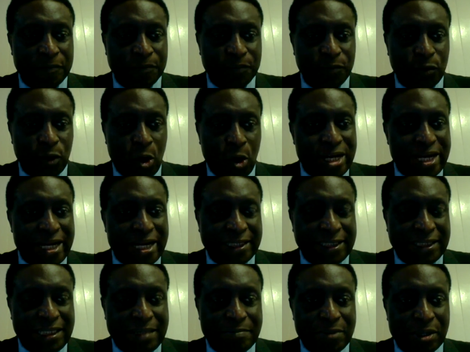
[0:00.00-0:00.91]

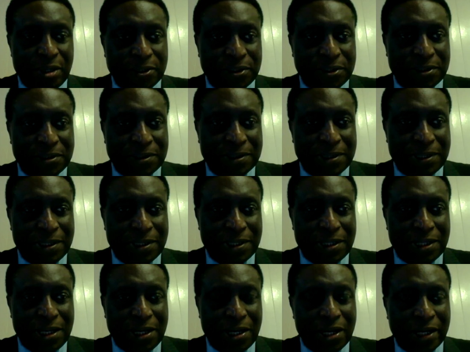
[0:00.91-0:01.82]
Onesimus
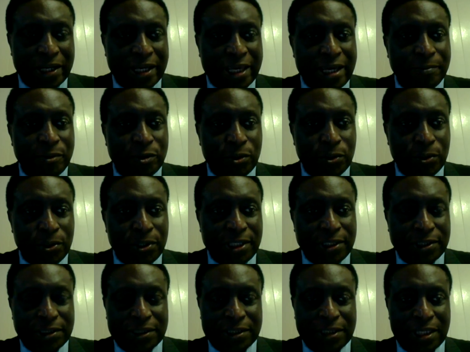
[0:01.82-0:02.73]
came to
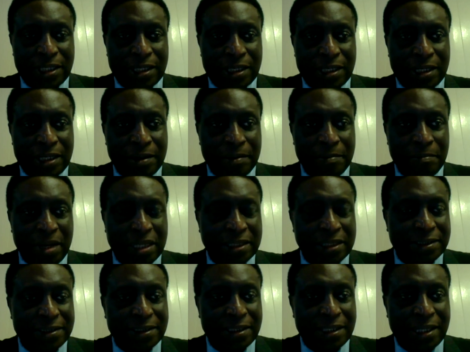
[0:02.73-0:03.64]
his
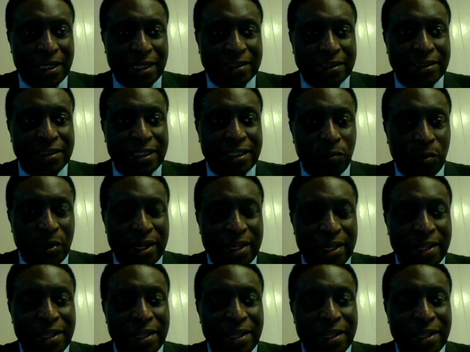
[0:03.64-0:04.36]
master and said, well,